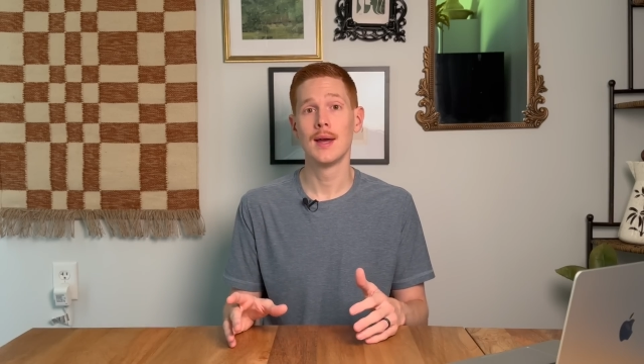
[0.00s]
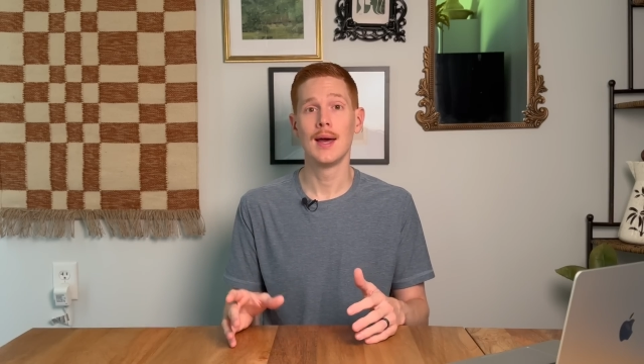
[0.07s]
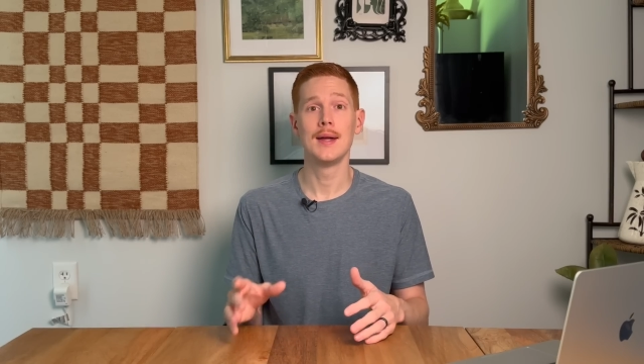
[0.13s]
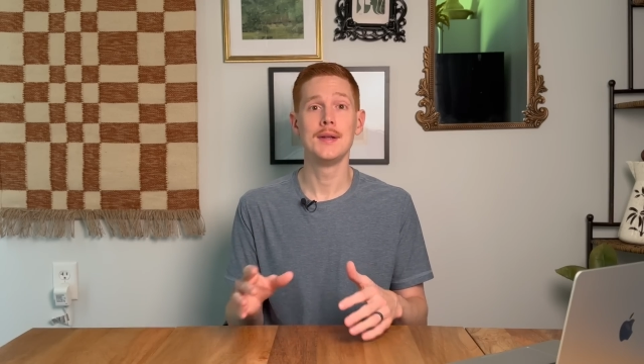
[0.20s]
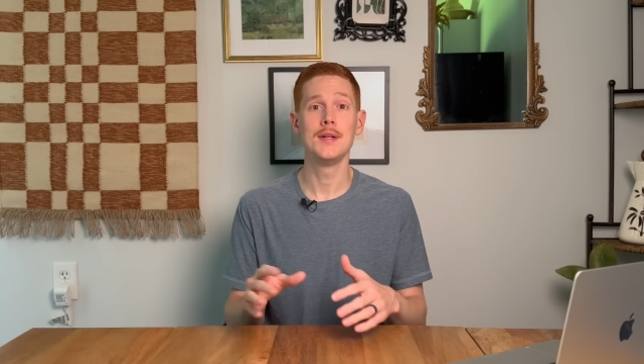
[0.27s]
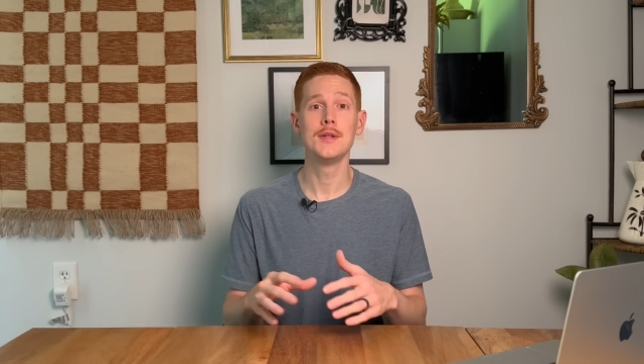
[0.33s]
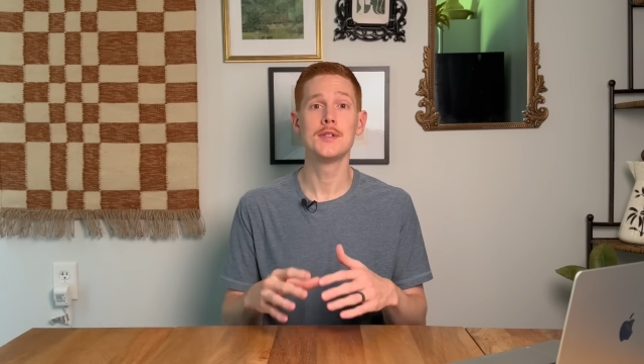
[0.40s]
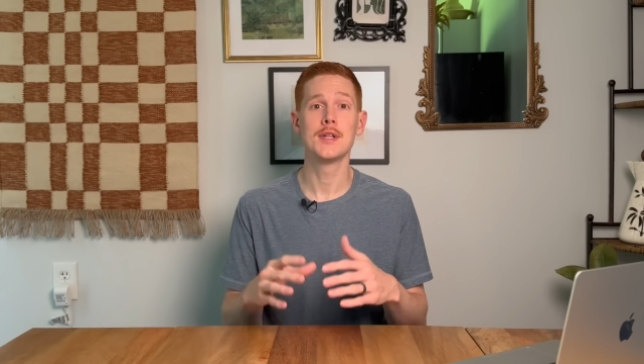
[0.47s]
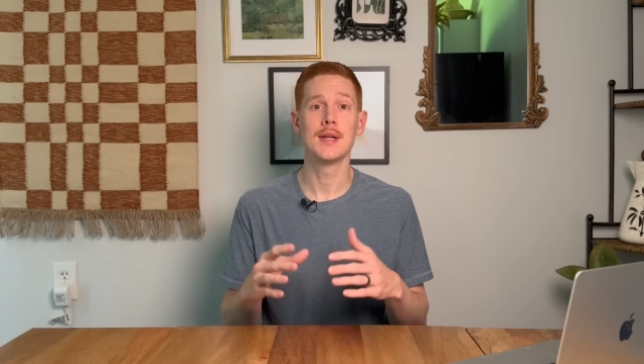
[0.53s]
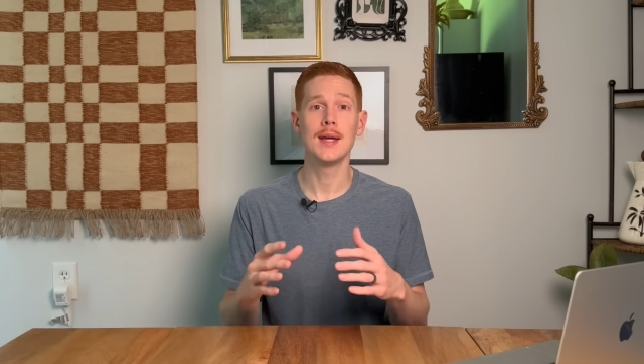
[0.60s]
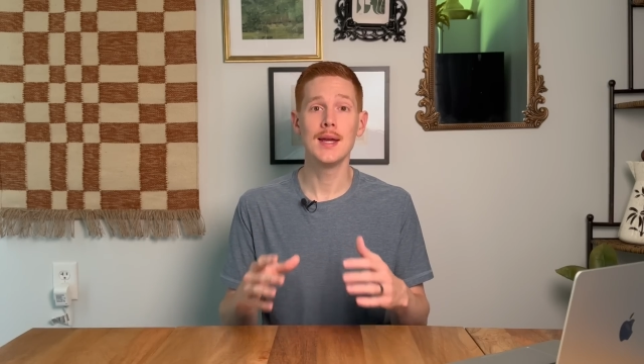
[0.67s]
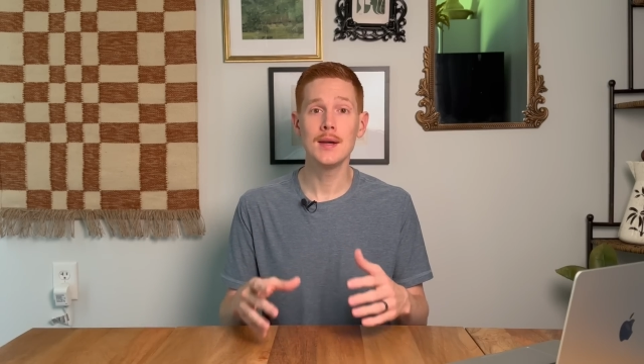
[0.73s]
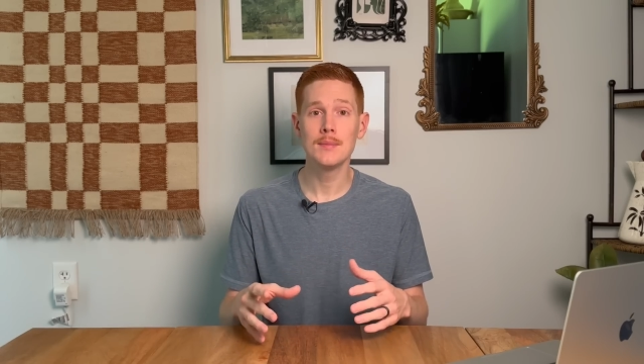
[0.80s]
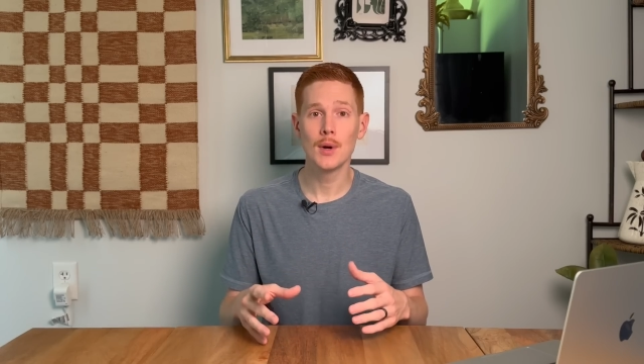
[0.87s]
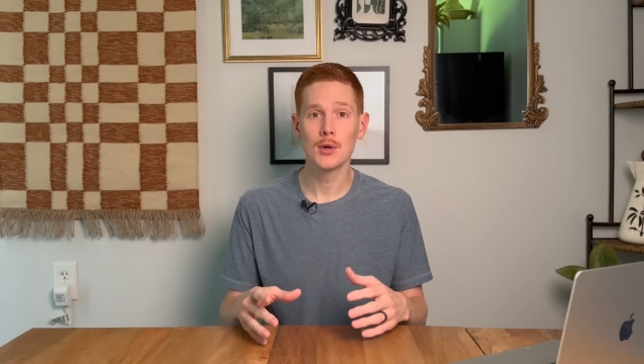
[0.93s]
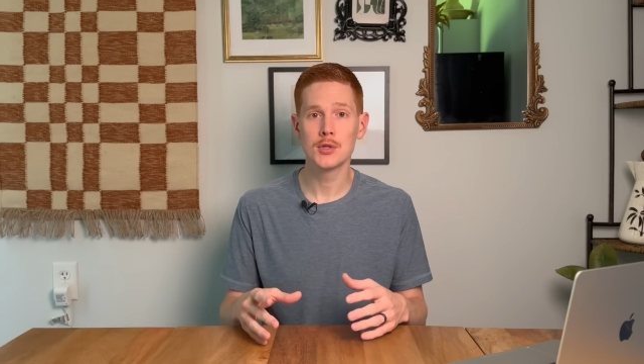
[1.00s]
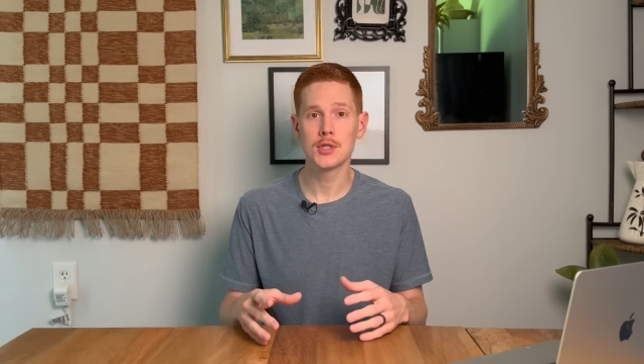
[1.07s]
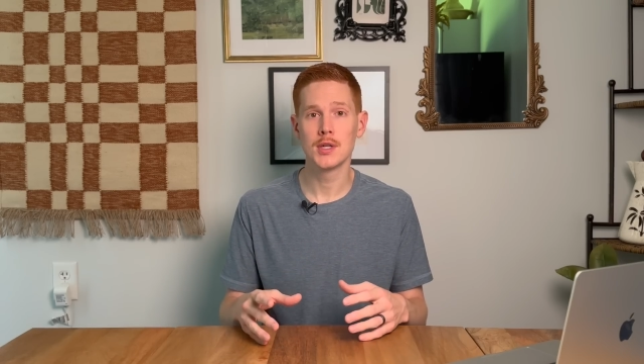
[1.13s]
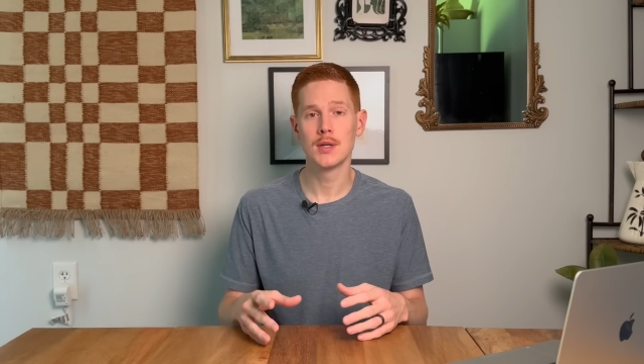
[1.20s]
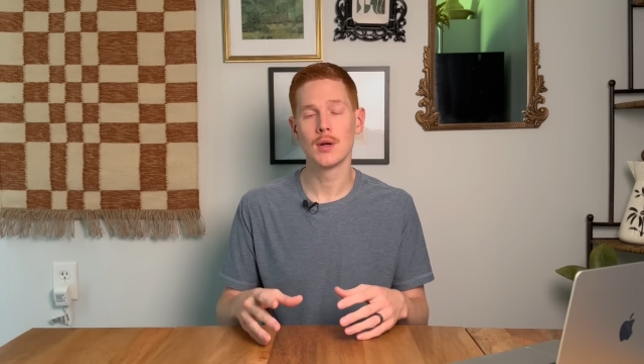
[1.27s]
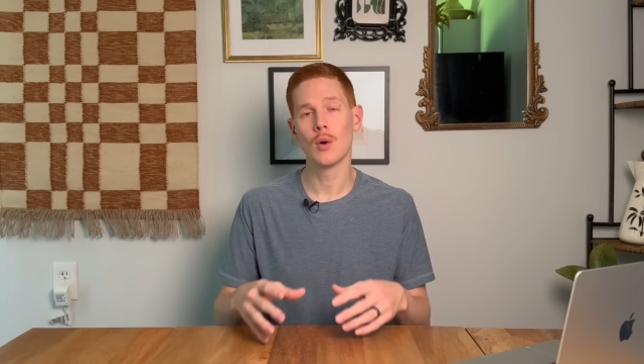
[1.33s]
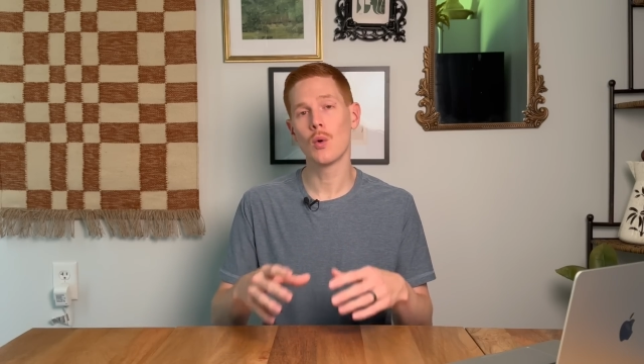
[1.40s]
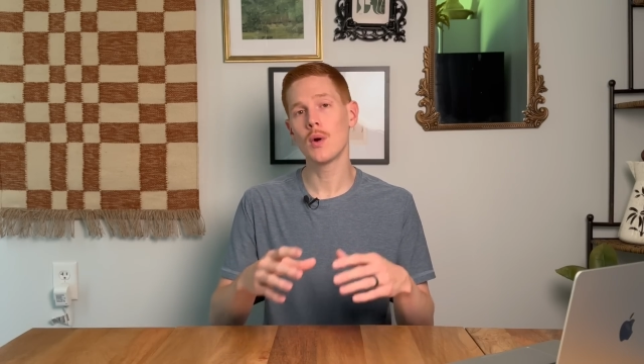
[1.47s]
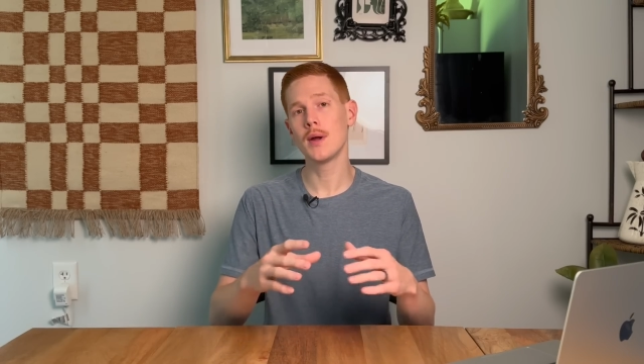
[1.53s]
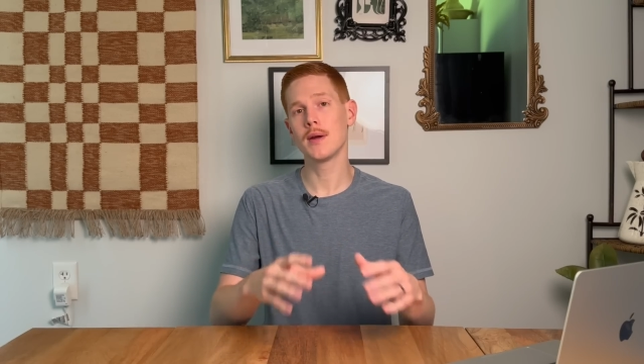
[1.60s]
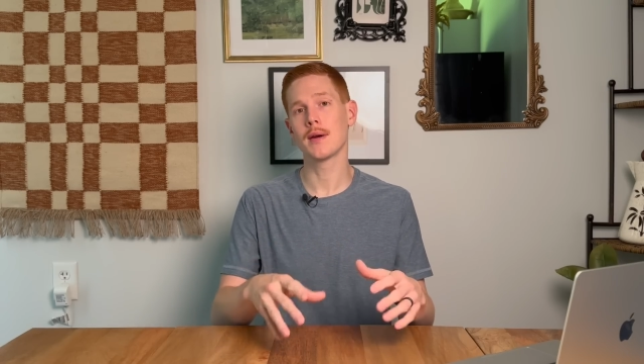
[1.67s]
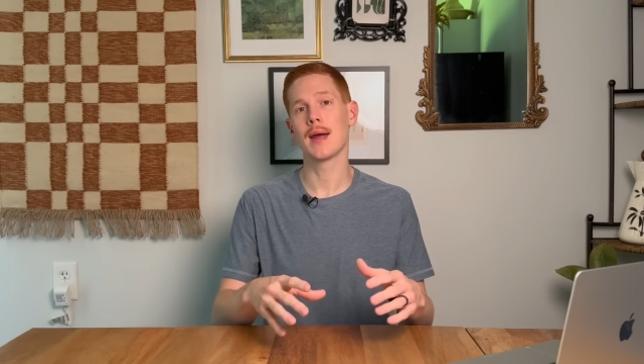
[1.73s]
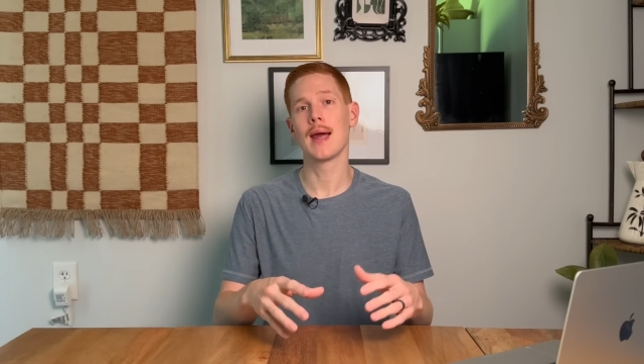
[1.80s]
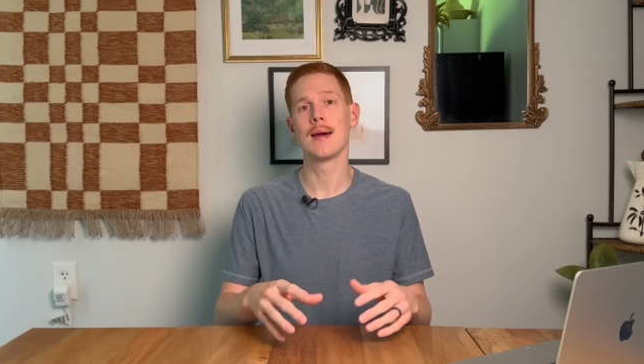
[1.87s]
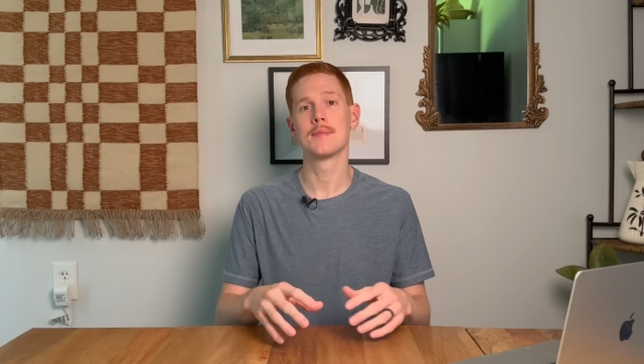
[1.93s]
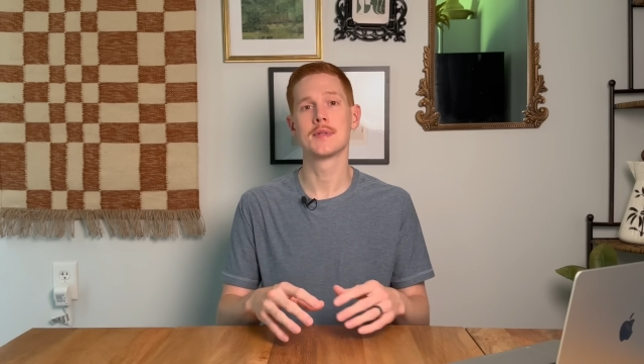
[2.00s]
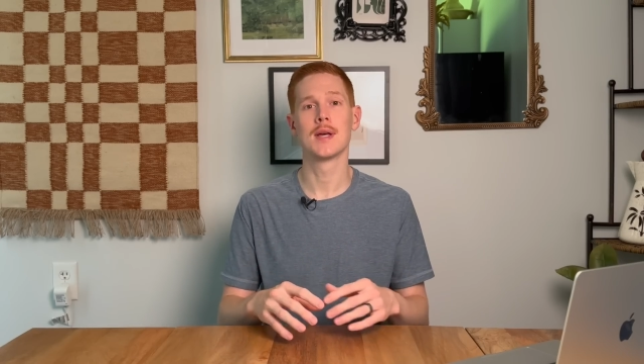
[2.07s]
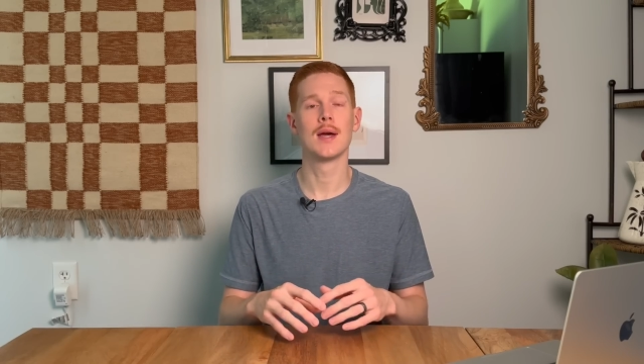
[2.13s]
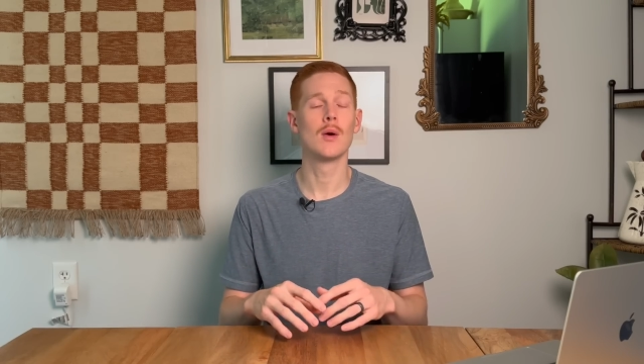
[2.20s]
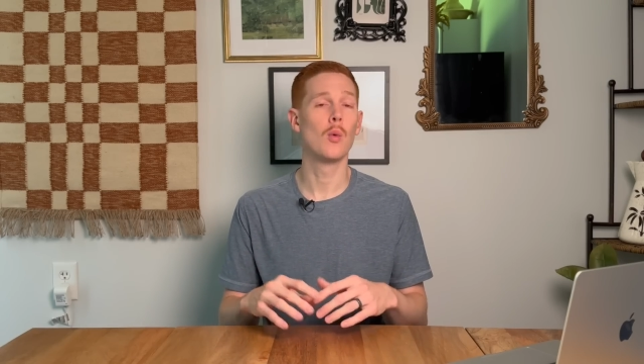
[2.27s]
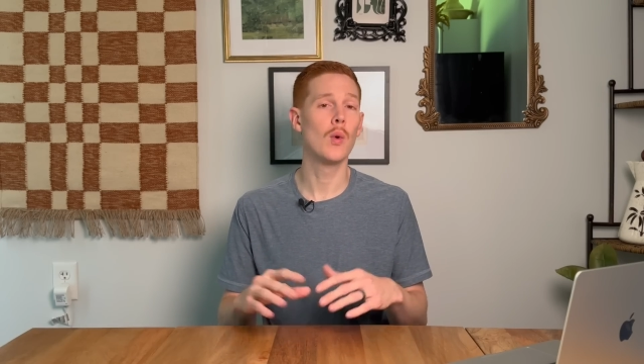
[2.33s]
and use it in motion or at your campsite,